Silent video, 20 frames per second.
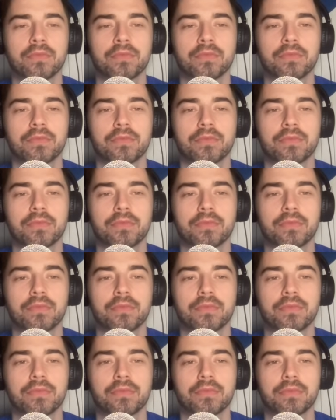
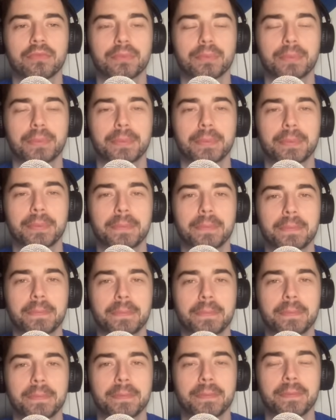
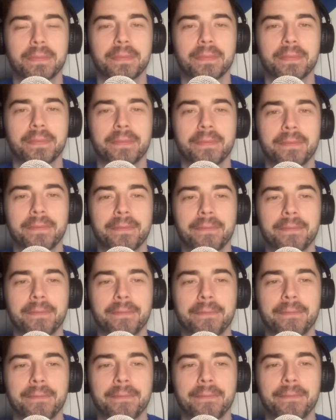
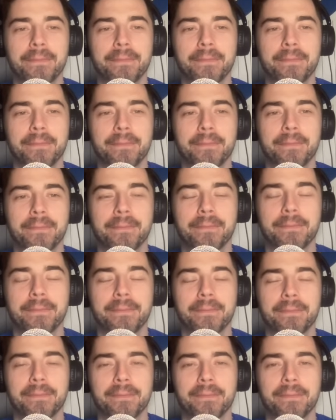
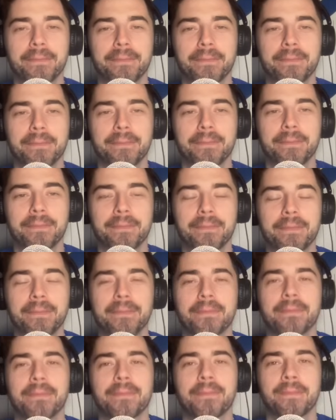
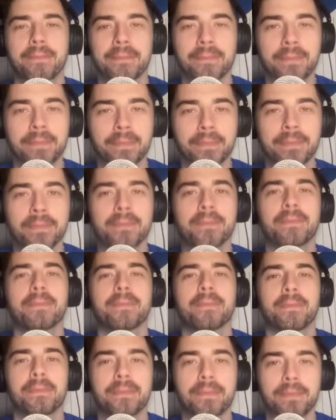
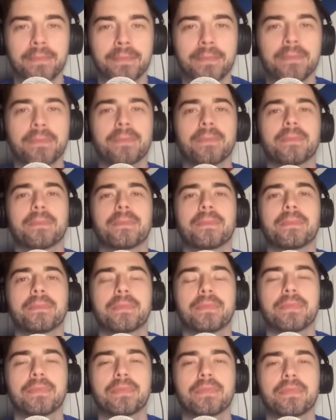No words are spoken by the person on screen.